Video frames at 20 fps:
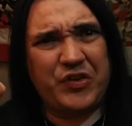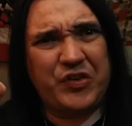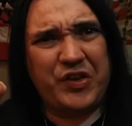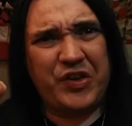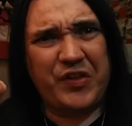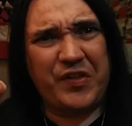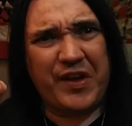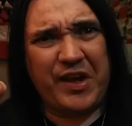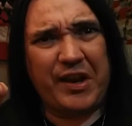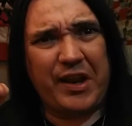
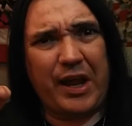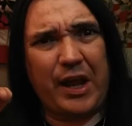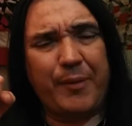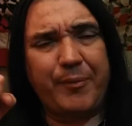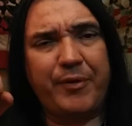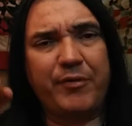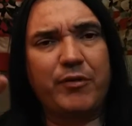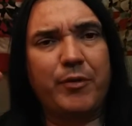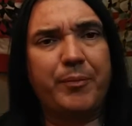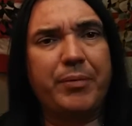see that
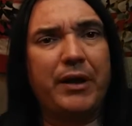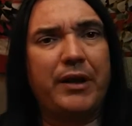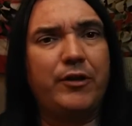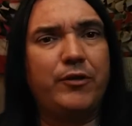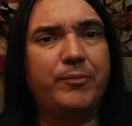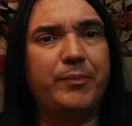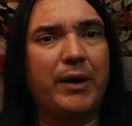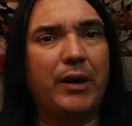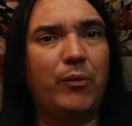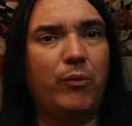happen.
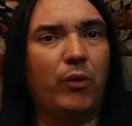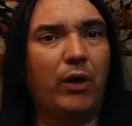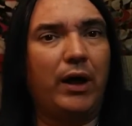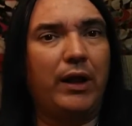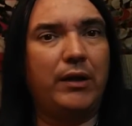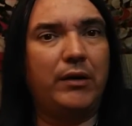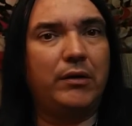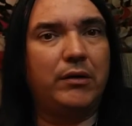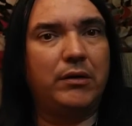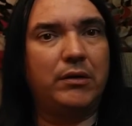Replaced by
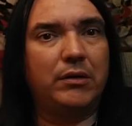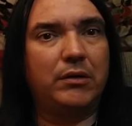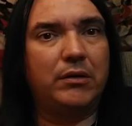what?